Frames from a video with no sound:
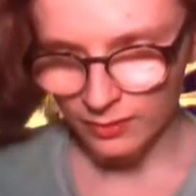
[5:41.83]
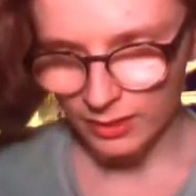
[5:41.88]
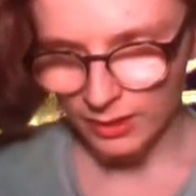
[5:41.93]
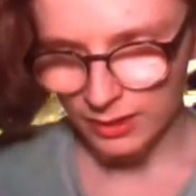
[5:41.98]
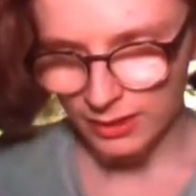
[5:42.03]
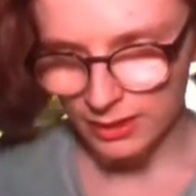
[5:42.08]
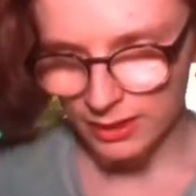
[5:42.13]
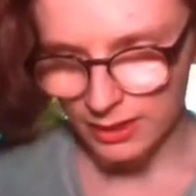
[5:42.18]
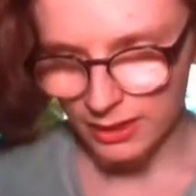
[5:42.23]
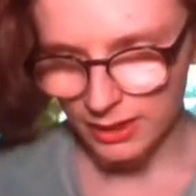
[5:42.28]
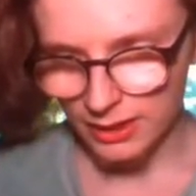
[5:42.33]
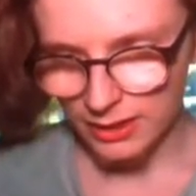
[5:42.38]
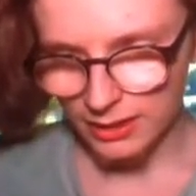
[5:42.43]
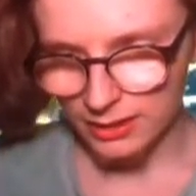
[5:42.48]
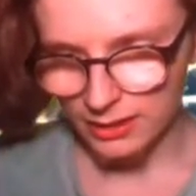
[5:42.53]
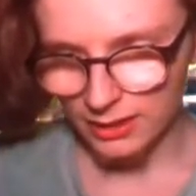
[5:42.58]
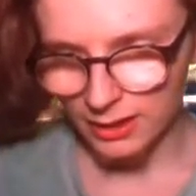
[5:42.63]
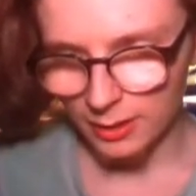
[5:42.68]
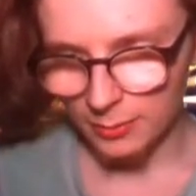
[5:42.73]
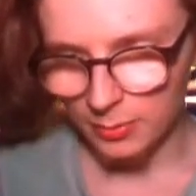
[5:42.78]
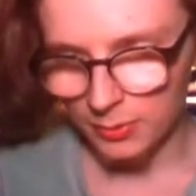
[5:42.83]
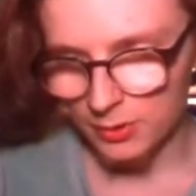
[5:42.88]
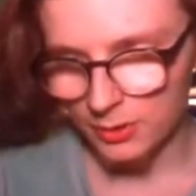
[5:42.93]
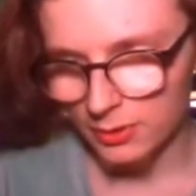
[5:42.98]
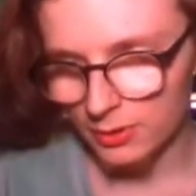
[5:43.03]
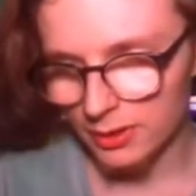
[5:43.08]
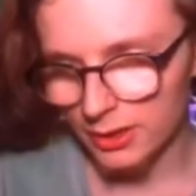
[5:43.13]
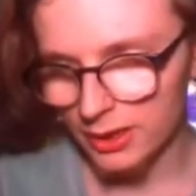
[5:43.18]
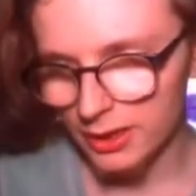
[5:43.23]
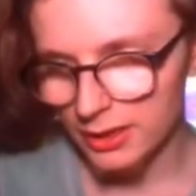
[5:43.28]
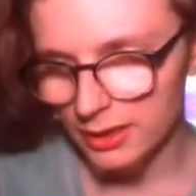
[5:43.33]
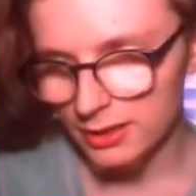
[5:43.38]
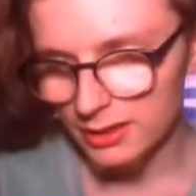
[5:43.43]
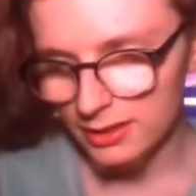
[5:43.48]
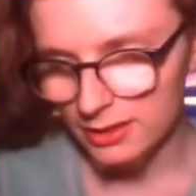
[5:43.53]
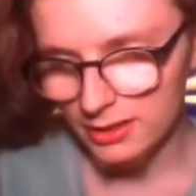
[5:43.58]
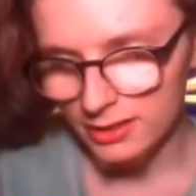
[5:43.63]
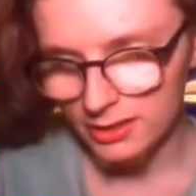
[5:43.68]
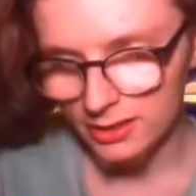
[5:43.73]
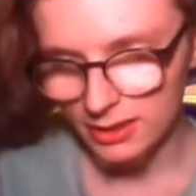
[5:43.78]
I'd take the opportunity to
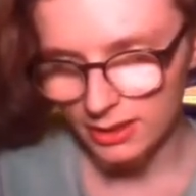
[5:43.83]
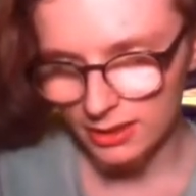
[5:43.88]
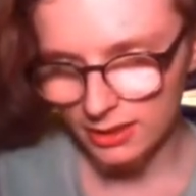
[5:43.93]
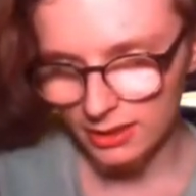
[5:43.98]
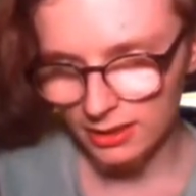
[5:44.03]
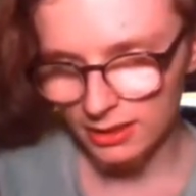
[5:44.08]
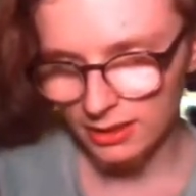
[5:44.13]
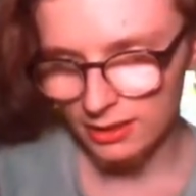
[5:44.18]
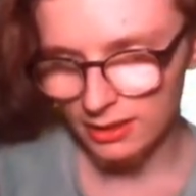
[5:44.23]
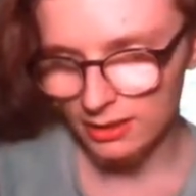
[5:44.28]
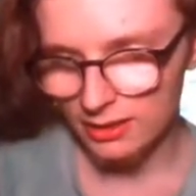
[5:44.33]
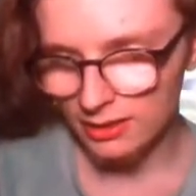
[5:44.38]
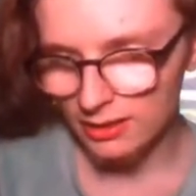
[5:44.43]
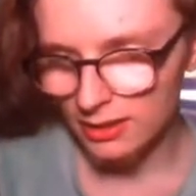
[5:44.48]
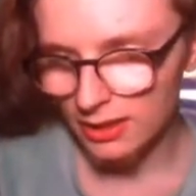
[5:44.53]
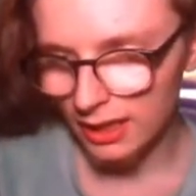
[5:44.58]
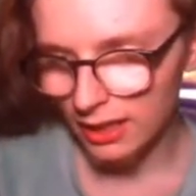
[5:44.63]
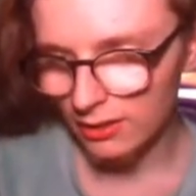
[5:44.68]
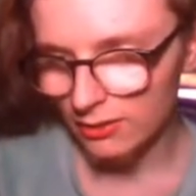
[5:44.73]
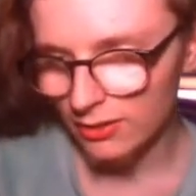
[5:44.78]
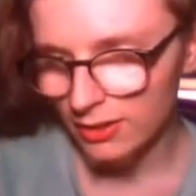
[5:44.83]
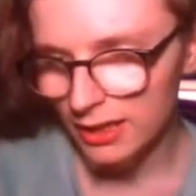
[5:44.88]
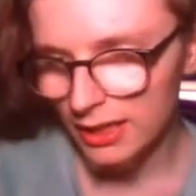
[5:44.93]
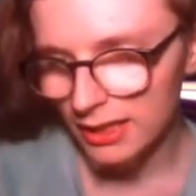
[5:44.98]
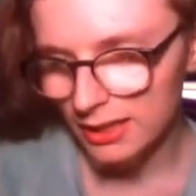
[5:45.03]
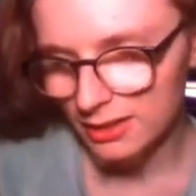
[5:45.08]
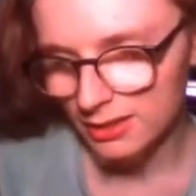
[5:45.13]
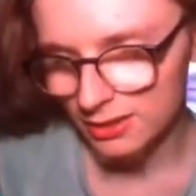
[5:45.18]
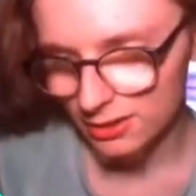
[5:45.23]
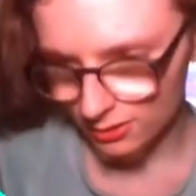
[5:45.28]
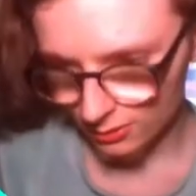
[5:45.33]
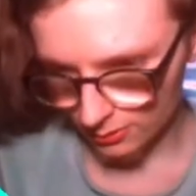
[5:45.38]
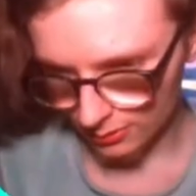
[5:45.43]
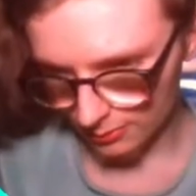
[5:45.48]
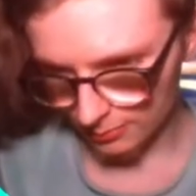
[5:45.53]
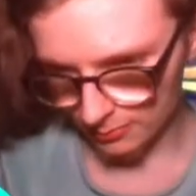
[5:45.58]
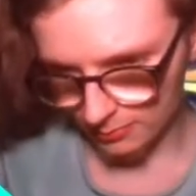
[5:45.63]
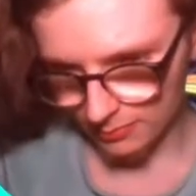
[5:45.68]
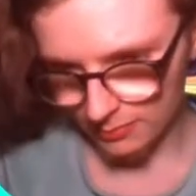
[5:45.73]
sit down next to him.